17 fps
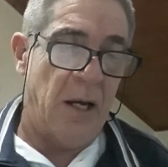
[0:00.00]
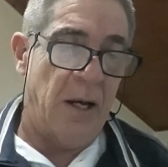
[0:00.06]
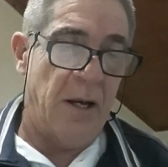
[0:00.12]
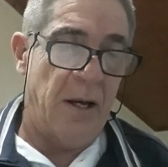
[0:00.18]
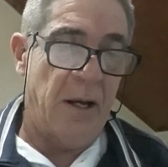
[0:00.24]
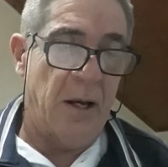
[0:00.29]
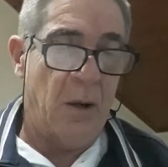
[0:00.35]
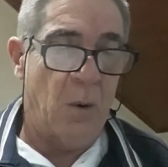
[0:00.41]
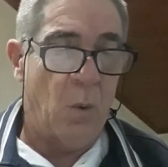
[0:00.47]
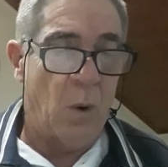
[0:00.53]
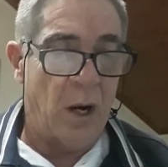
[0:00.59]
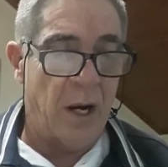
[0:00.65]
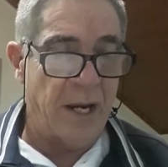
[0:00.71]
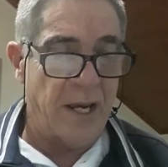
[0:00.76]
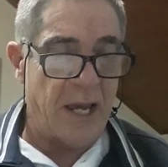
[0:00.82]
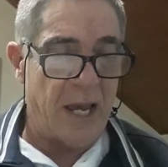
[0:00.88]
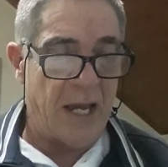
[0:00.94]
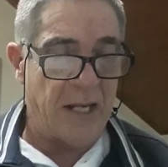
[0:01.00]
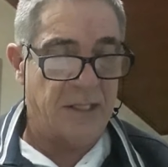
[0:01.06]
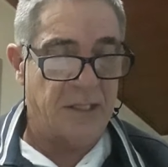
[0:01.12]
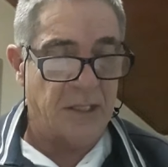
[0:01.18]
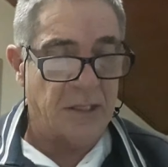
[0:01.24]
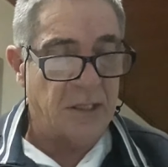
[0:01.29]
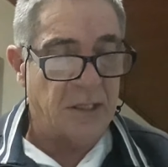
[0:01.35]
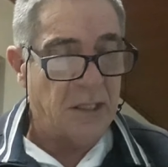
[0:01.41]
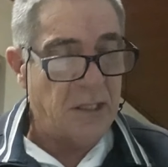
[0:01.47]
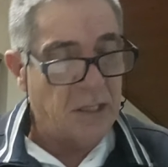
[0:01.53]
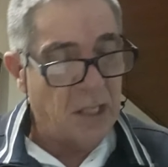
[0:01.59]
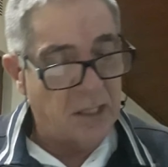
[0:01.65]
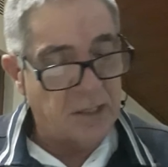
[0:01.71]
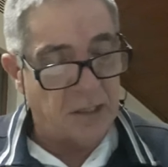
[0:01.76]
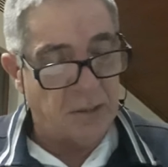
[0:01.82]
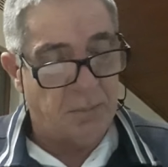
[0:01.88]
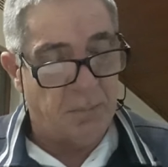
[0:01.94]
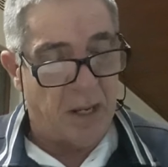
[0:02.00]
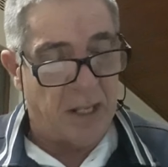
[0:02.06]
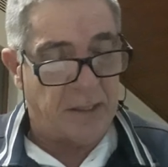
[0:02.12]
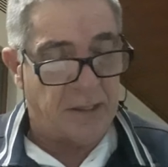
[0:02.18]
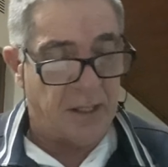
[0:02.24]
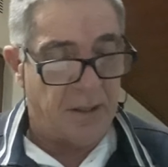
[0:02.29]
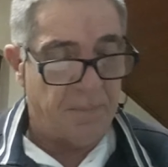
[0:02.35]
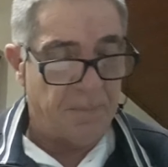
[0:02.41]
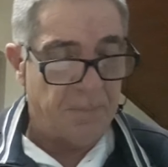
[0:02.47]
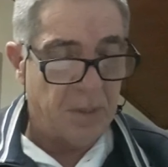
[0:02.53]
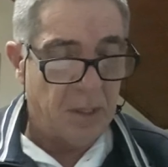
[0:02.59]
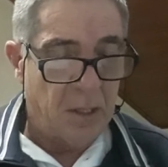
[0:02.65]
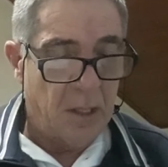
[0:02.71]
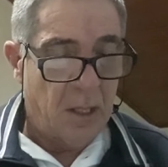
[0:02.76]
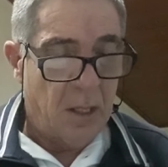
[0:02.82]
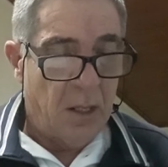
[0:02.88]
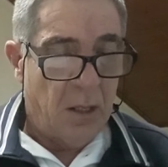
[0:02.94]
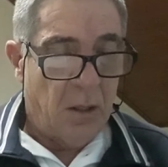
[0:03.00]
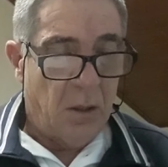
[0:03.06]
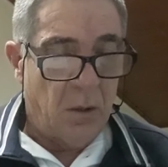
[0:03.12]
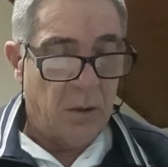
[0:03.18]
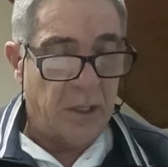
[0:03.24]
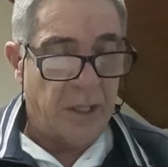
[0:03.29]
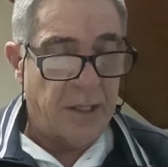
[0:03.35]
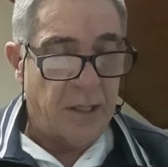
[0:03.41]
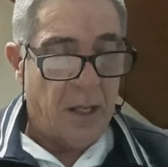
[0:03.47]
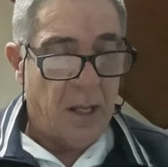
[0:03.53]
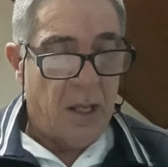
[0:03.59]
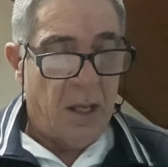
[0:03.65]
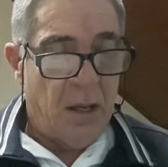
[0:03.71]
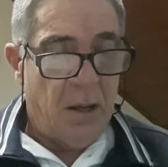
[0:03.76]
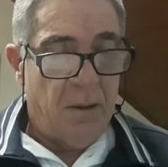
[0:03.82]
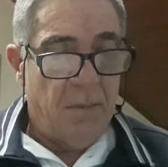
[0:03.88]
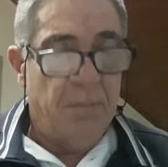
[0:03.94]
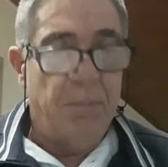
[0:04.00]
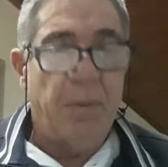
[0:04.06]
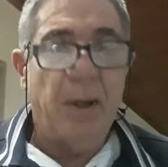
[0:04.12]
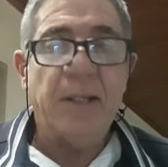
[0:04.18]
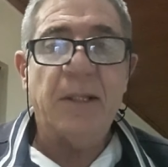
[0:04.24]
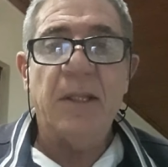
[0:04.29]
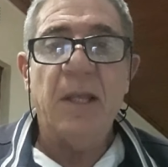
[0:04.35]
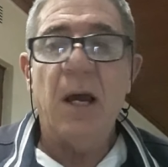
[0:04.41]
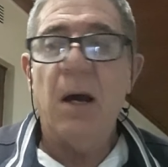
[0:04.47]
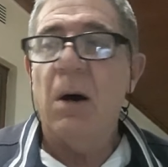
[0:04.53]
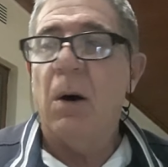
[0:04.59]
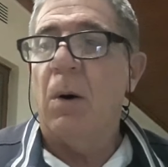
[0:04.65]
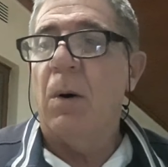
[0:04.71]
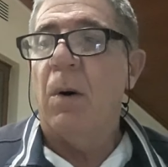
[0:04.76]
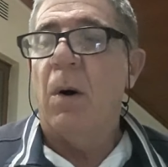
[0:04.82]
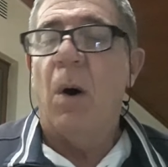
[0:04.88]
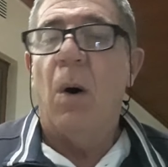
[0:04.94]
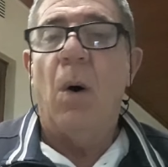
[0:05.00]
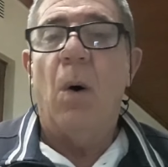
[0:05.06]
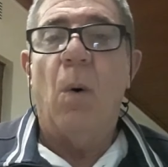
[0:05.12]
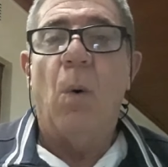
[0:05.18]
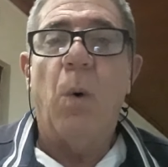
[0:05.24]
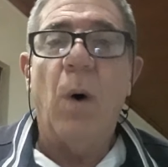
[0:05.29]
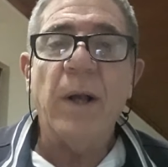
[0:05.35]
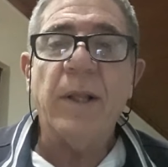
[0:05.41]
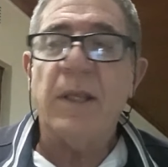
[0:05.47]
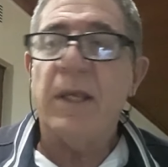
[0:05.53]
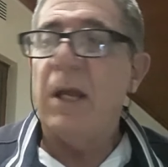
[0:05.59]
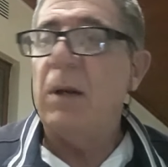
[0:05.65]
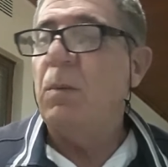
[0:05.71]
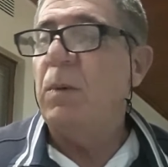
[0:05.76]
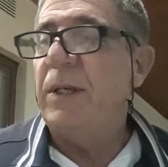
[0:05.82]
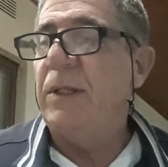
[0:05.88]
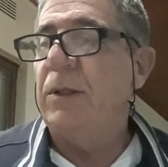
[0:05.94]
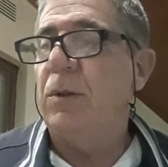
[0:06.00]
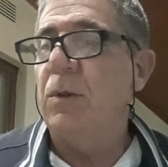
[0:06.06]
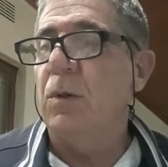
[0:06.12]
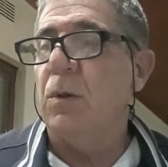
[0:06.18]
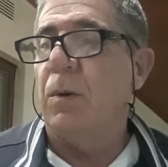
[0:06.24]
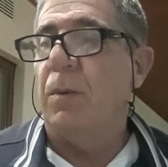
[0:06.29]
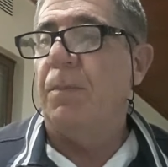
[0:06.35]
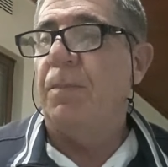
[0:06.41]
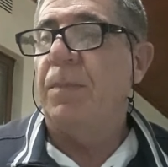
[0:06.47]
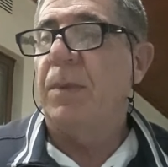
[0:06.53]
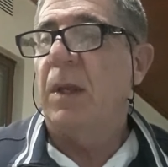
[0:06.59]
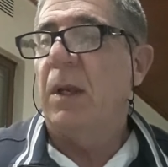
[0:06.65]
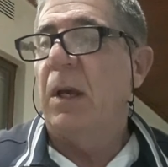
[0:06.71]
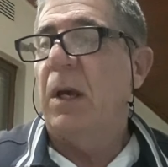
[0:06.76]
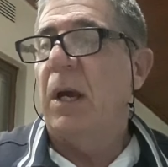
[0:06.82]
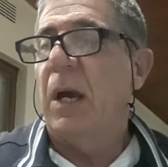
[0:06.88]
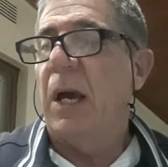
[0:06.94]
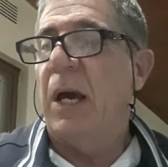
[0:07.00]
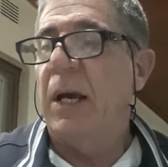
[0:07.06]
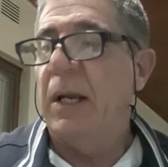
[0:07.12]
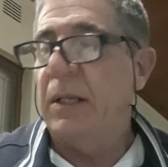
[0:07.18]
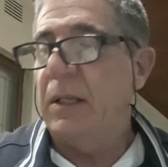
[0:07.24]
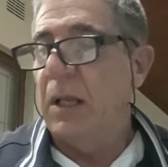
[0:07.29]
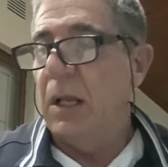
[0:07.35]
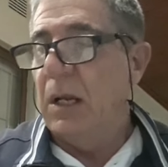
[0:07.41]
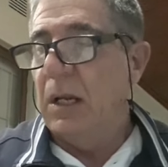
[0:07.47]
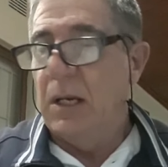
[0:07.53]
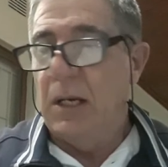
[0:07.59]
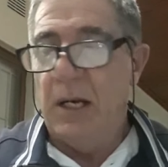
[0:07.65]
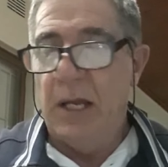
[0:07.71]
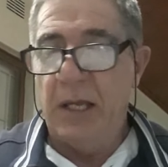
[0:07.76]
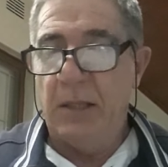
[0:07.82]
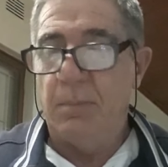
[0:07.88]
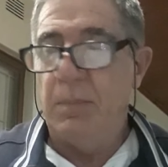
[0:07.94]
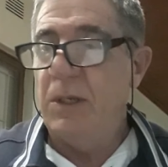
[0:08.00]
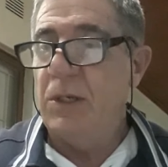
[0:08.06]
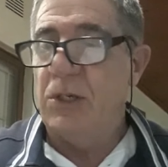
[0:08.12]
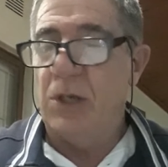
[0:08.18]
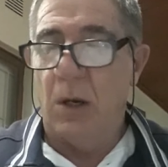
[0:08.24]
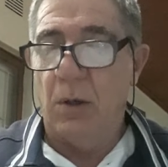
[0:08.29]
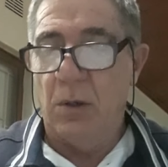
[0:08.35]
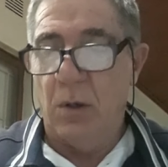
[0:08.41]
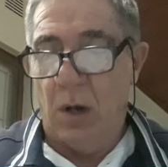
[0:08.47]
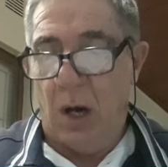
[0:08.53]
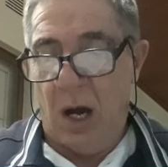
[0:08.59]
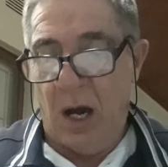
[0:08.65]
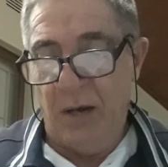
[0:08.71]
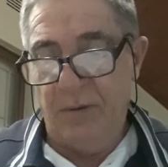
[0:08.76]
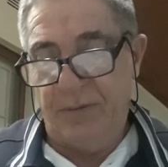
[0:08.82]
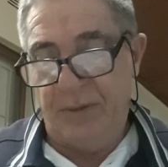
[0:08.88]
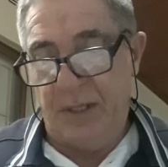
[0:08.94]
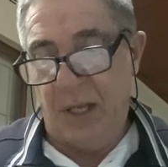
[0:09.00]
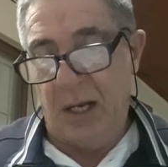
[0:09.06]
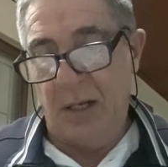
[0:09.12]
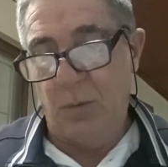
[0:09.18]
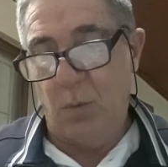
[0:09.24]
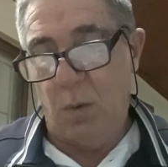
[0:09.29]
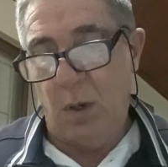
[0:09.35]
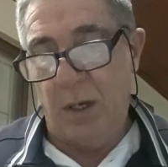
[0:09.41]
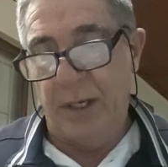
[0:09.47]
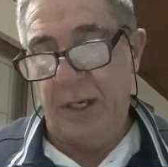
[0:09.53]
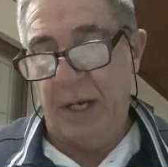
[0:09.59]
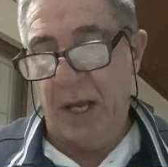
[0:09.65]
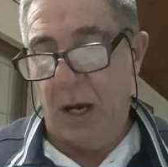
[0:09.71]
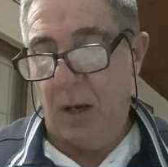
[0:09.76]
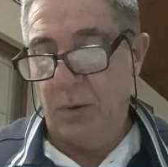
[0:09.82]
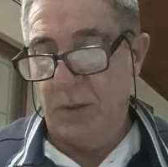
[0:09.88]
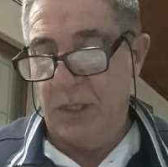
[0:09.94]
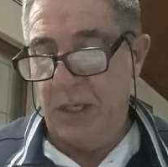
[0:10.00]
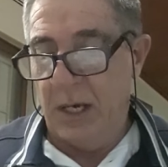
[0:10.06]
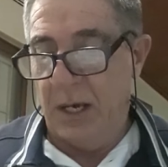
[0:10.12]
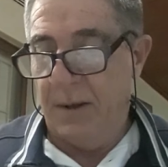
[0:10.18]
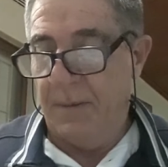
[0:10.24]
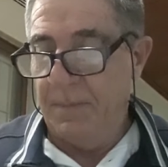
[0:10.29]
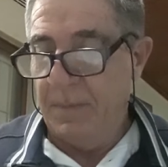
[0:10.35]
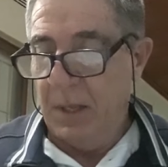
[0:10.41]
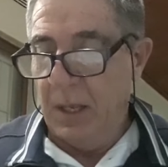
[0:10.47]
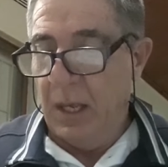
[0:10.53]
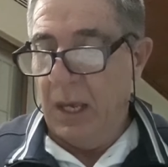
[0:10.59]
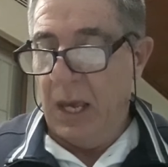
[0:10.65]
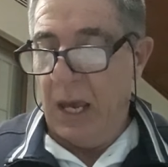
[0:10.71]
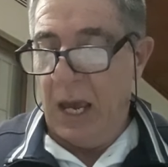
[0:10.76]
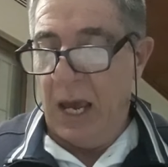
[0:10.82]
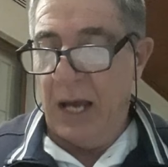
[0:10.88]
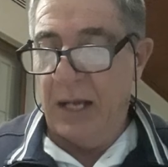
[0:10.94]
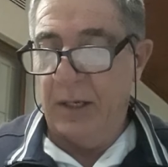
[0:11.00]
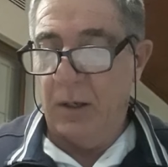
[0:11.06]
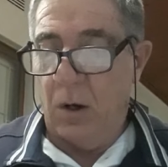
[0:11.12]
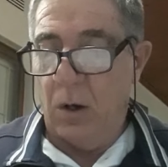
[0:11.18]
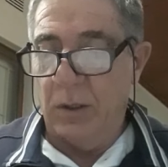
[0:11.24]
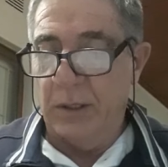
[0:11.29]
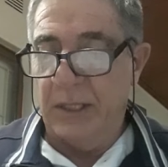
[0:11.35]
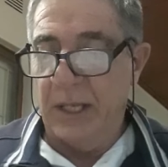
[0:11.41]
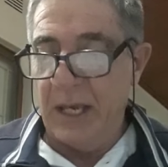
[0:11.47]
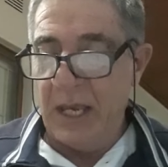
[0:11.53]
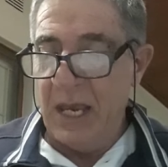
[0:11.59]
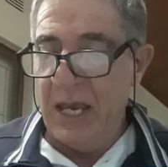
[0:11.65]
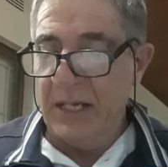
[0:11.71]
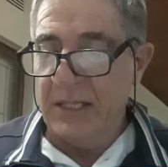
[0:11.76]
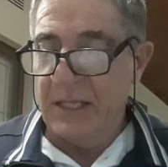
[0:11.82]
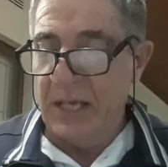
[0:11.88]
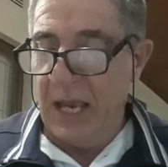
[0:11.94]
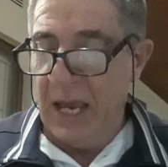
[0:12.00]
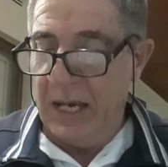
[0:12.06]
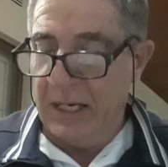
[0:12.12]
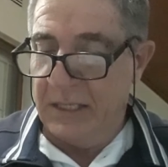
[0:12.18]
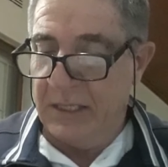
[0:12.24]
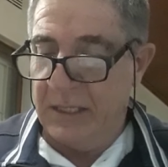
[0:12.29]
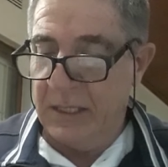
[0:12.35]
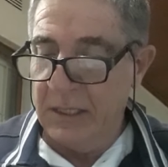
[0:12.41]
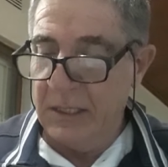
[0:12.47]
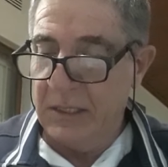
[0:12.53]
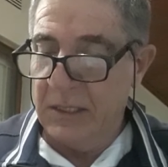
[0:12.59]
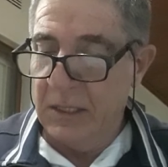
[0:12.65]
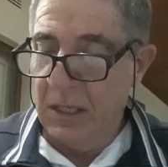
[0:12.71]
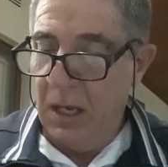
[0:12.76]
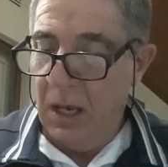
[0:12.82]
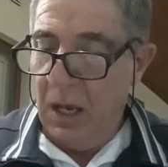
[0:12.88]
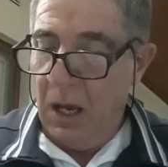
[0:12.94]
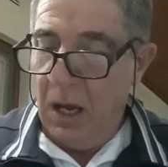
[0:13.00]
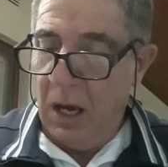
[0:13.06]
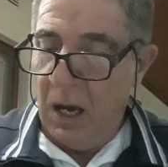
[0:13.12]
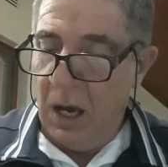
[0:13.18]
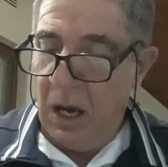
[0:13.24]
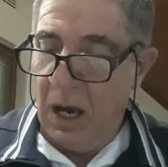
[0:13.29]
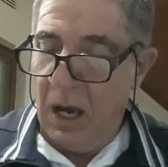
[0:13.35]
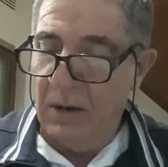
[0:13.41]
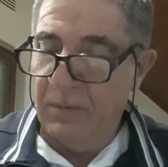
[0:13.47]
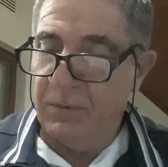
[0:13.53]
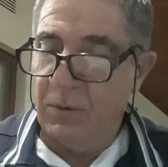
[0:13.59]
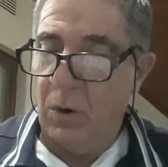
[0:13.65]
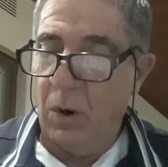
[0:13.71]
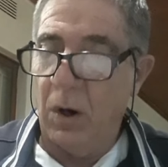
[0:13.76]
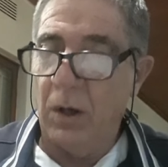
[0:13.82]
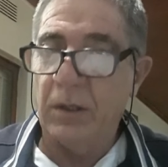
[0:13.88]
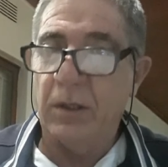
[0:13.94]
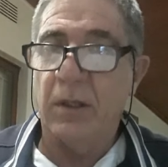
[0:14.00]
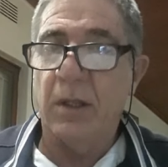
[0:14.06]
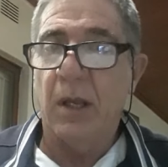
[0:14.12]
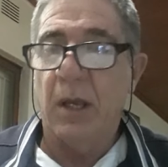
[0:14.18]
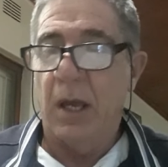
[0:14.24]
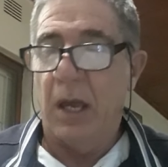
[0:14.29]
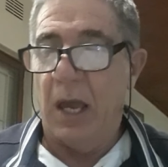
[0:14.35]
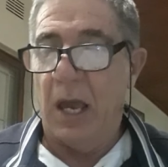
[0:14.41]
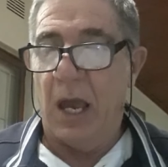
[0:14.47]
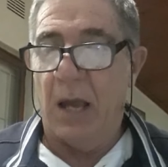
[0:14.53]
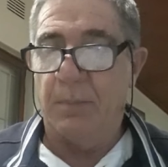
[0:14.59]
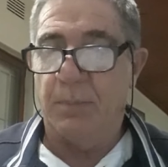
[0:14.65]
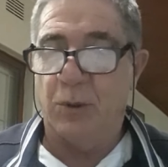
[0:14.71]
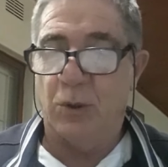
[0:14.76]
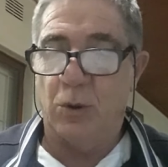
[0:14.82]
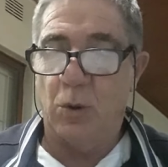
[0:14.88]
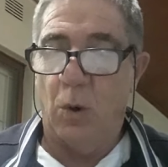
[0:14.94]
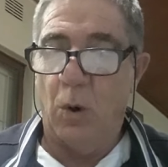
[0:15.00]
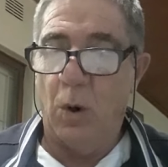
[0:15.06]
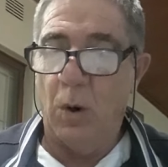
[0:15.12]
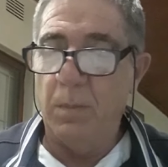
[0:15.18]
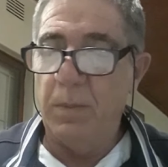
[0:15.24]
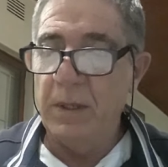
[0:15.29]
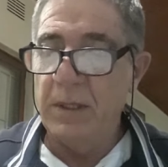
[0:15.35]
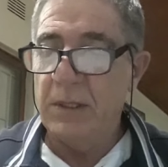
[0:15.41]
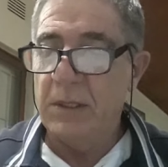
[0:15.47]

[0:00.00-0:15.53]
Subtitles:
y-axis. It doesn't matter. All right, but now, what can we do? And let me show you. I've done one now here. And on the x-axis, I've got absorbance,